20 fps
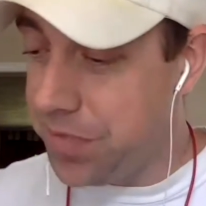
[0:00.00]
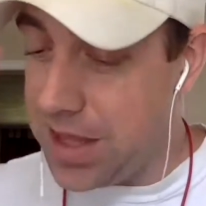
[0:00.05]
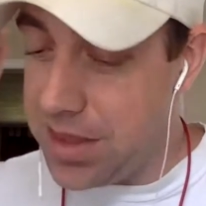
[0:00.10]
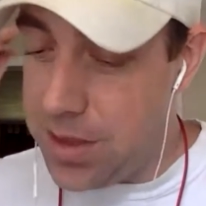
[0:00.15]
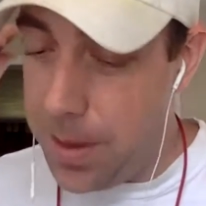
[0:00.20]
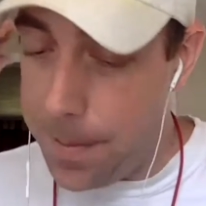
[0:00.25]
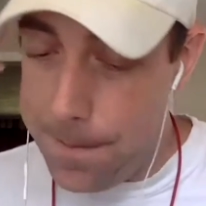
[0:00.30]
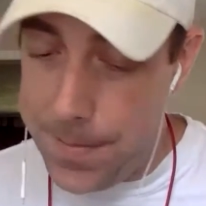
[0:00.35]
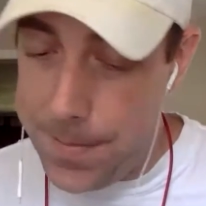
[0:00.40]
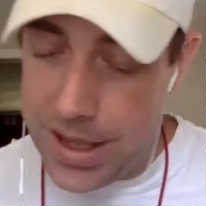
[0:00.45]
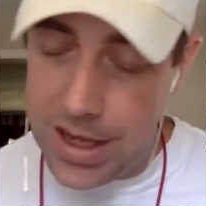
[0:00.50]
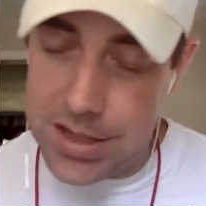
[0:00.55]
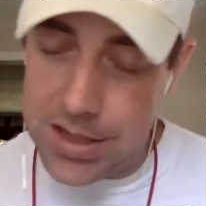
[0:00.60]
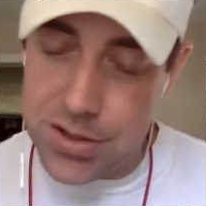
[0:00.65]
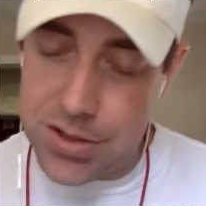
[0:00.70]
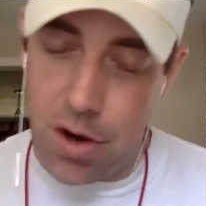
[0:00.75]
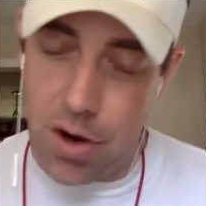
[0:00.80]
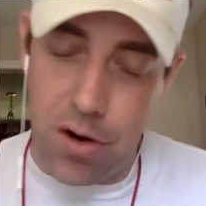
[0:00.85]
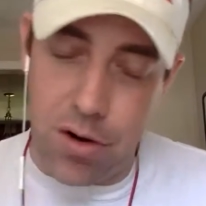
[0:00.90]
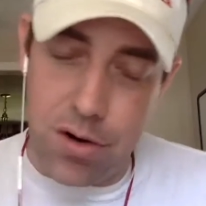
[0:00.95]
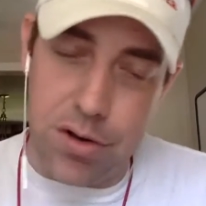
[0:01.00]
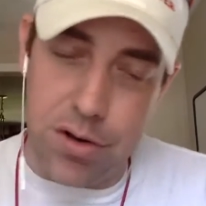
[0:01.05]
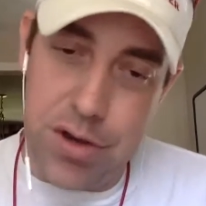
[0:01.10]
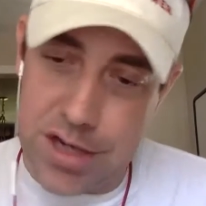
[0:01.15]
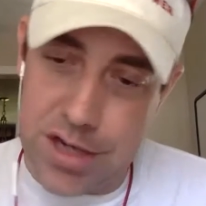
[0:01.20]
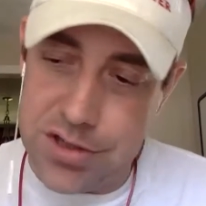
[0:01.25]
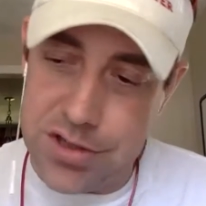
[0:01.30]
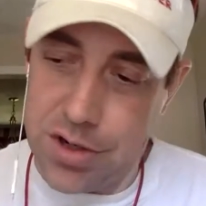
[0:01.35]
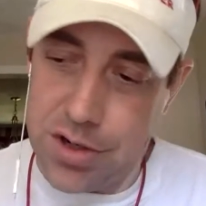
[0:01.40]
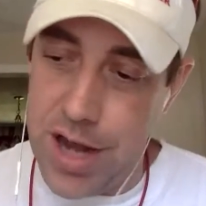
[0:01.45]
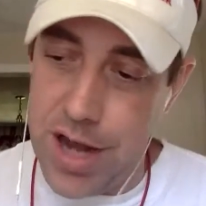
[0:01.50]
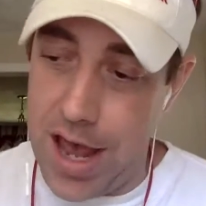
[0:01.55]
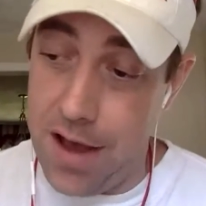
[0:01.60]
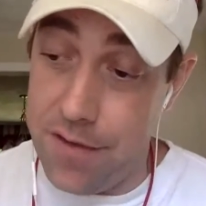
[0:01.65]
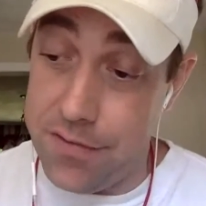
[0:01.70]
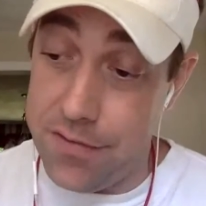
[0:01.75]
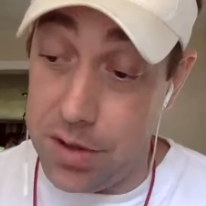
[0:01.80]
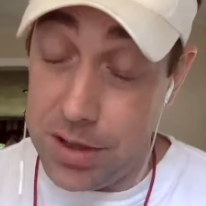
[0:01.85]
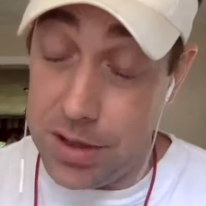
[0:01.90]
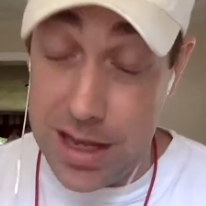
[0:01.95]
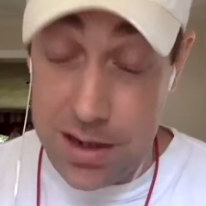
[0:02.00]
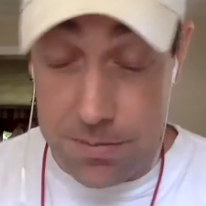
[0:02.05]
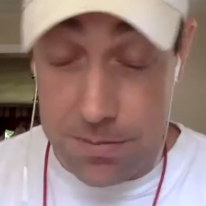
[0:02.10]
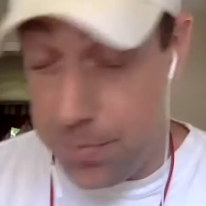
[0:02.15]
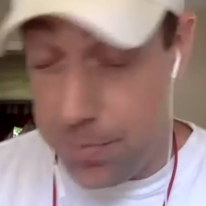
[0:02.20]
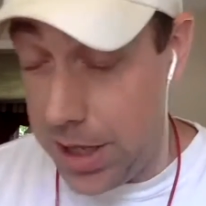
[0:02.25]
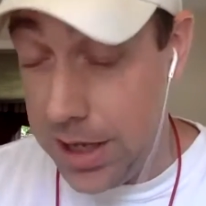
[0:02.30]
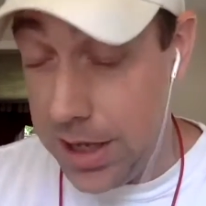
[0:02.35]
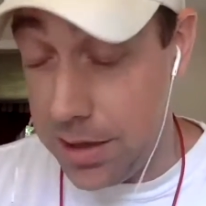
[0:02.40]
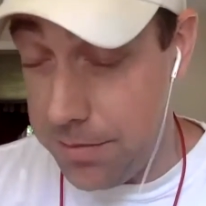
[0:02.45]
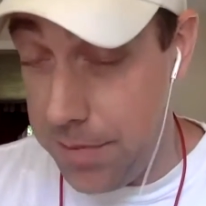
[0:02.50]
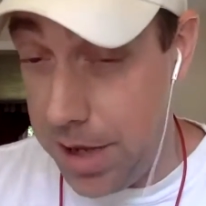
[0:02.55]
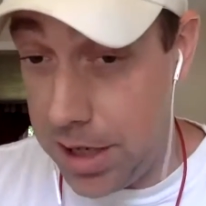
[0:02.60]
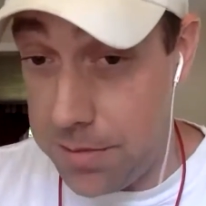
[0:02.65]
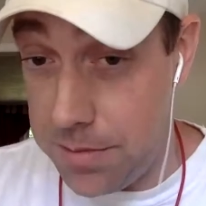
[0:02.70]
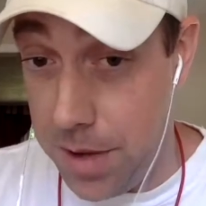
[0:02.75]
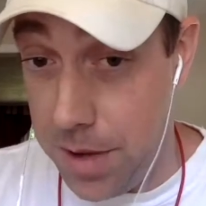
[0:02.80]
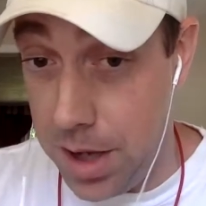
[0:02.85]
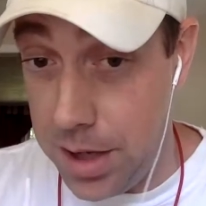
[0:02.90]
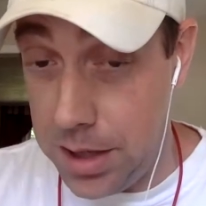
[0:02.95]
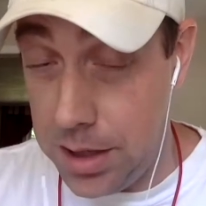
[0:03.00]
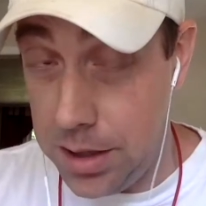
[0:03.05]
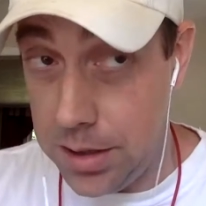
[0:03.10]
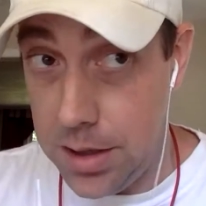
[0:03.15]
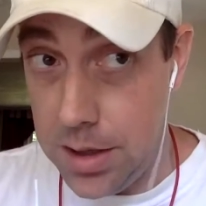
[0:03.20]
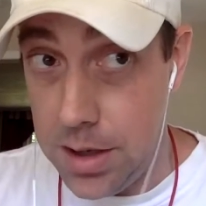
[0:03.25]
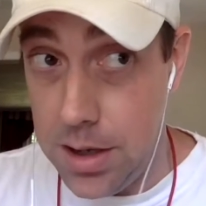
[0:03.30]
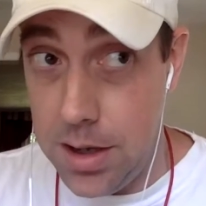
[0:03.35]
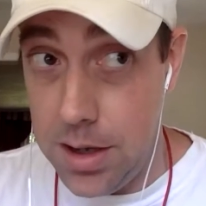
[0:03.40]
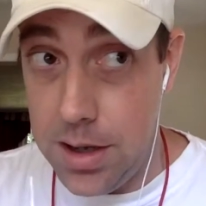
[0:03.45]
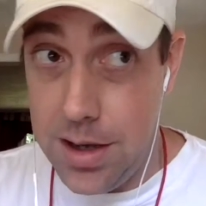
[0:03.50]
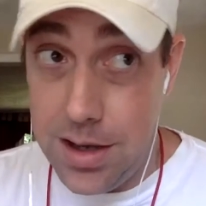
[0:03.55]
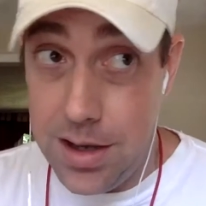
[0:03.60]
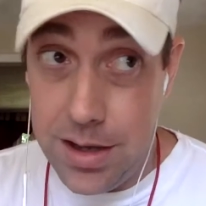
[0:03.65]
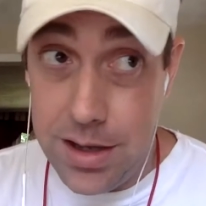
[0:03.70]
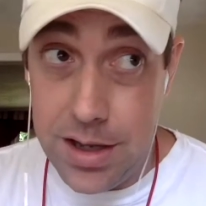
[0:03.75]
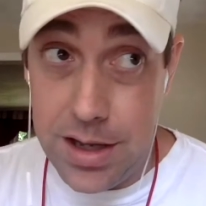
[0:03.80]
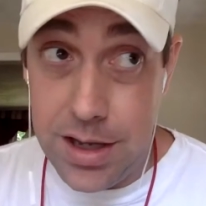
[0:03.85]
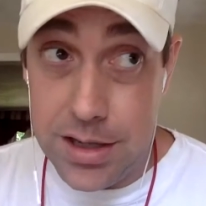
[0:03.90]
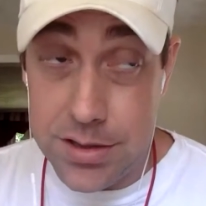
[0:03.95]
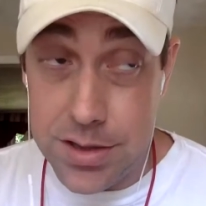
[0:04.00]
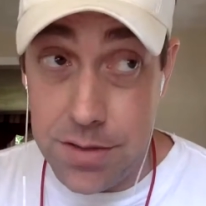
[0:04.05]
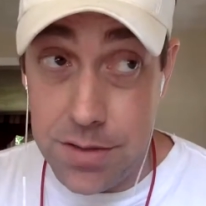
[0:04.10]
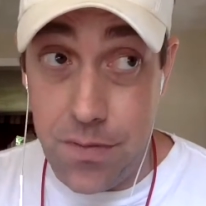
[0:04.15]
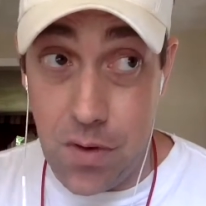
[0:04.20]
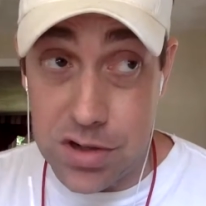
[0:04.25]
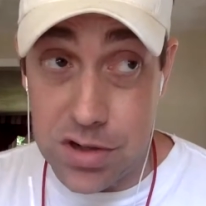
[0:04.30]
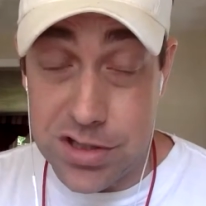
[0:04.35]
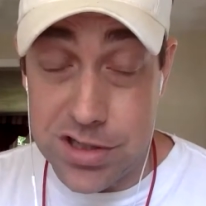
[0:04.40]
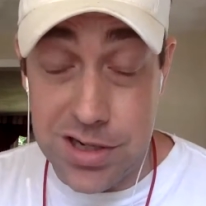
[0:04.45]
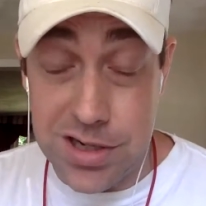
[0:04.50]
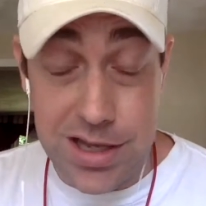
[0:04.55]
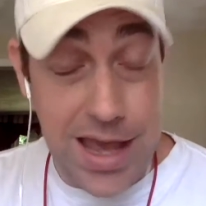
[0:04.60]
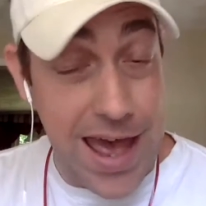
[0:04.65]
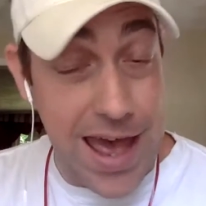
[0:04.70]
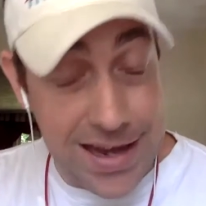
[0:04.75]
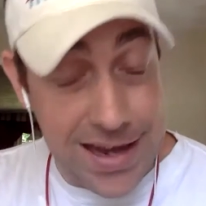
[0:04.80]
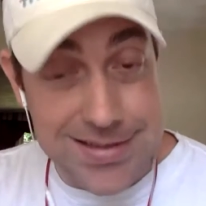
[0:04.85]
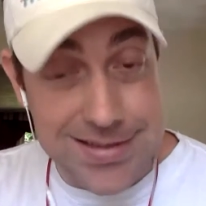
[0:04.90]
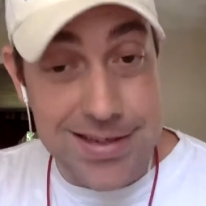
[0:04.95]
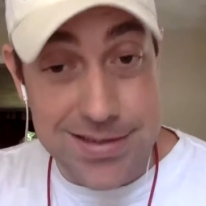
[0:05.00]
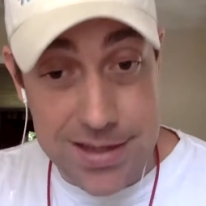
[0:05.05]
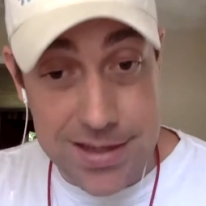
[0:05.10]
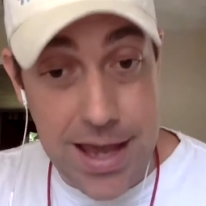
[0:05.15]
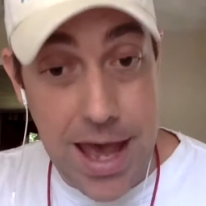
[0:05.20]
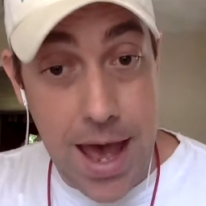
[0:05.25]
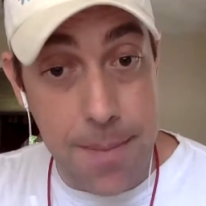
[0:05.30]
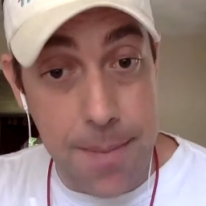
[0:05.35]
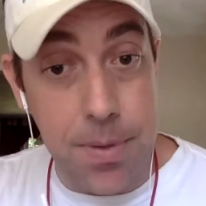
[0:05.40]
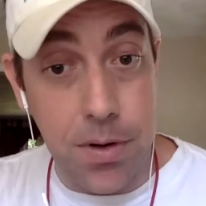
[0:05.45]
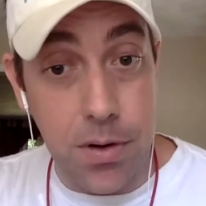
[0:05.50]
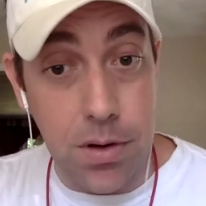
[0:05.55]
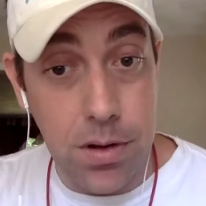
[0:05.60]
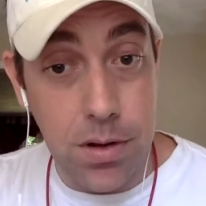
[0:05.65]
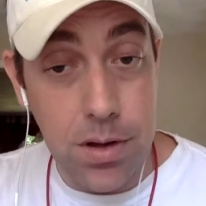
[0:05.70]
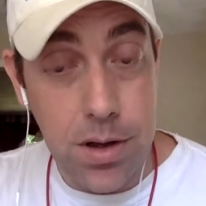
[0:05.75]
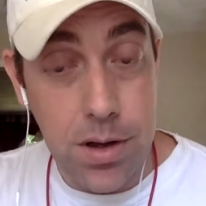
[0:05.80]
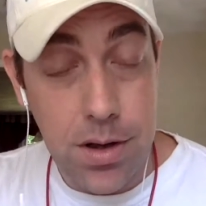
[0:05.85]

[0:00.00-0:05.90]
The biggest hurdle you guys are going to have to getting big and making money is unfortunately access to capital.